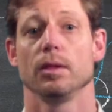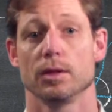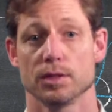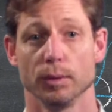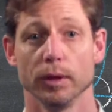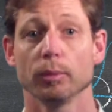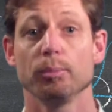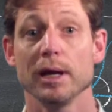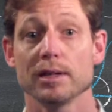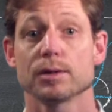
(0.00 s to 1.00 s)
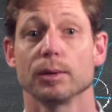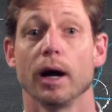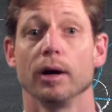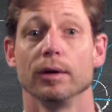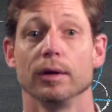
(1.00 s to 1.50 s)
There's a real piece
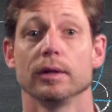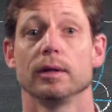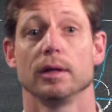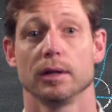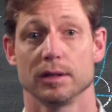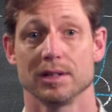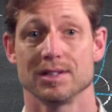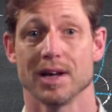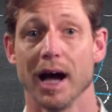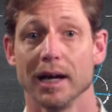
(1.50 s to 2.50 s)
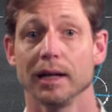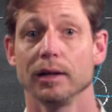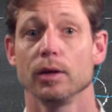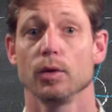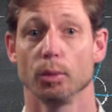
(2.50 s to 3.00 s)
around
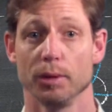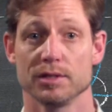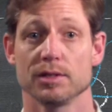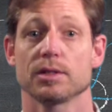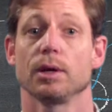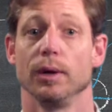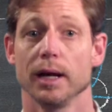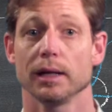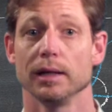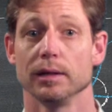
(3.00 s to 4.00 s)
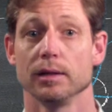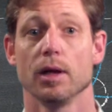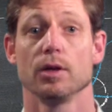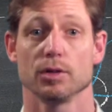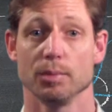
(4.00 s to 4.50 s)
designing your business correctly
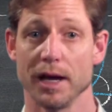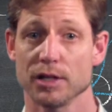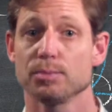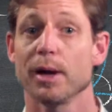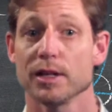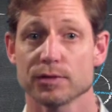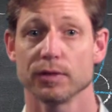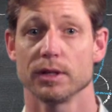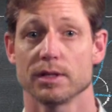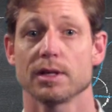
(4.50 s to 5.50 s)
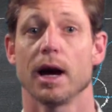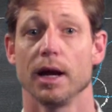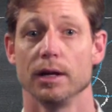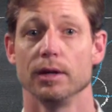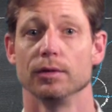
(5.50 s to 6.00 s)
to make space for this
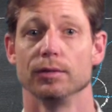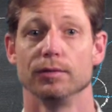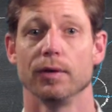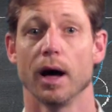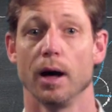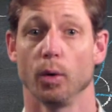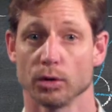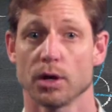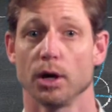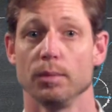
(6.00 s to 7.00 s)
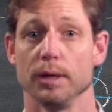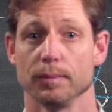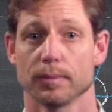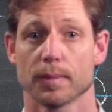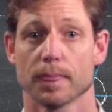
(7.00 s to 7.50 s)
kind of autonomy.
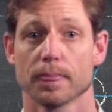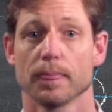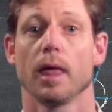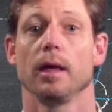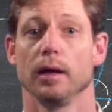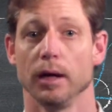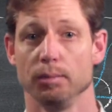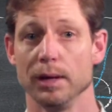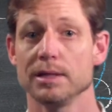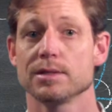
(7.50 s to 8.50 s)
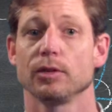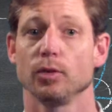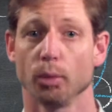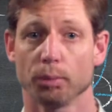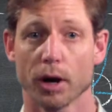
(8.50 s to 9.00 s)
It means that
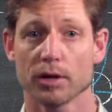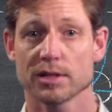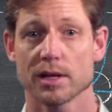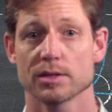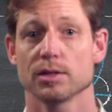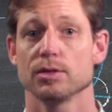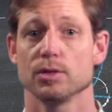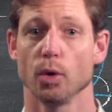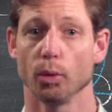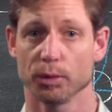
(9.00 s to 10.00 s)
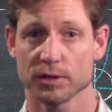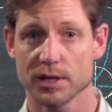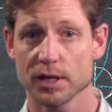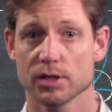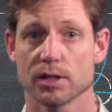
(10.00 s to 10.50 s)
your processes, your
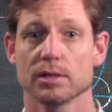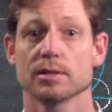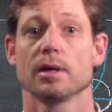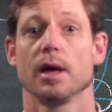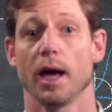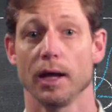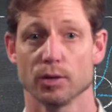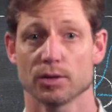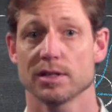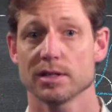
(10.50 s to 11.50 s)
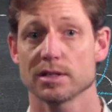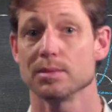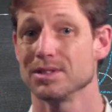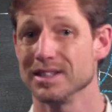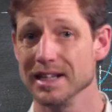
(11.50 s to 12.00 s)
procedures, and your
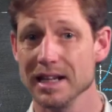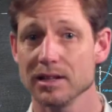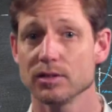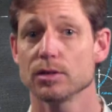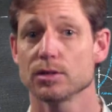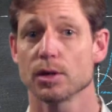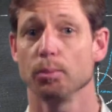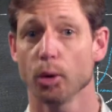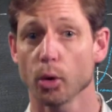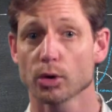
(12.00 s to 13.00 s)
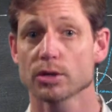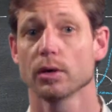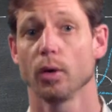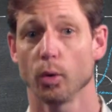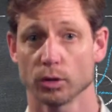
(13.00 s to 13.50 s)
systems need to support
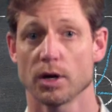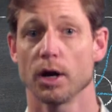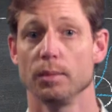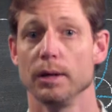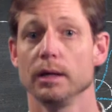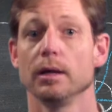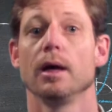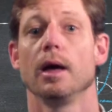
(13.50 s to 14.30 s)
autonomy